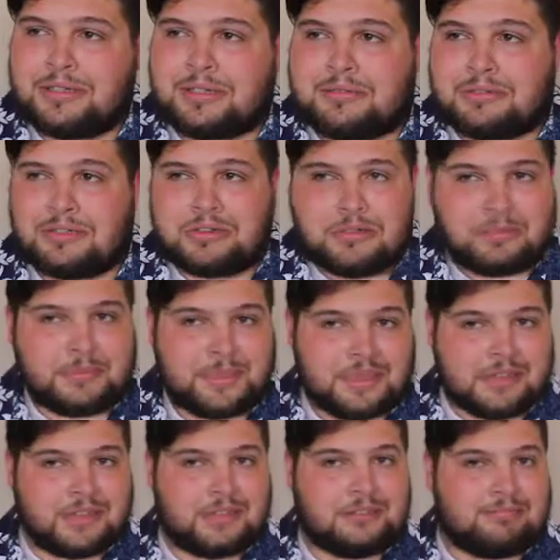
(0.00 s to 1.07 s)
have to show
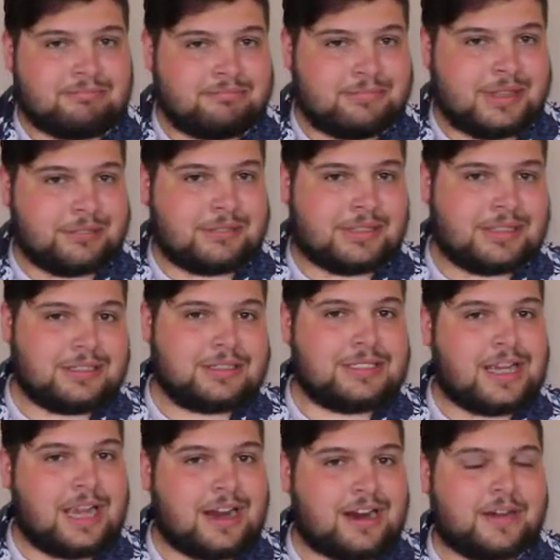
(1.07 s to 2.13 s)
me? I'm a little
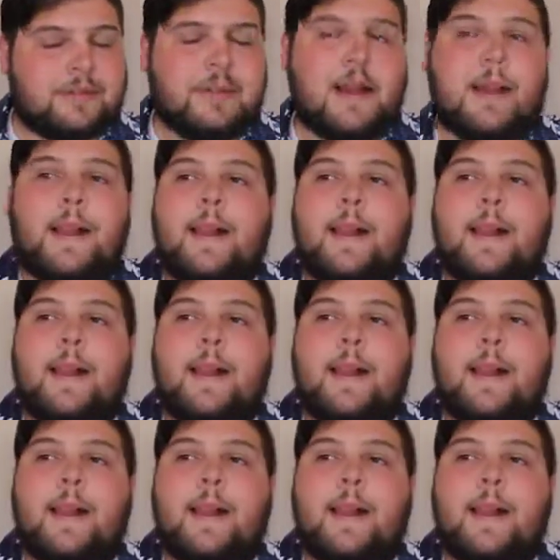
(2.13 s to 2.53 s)
scared.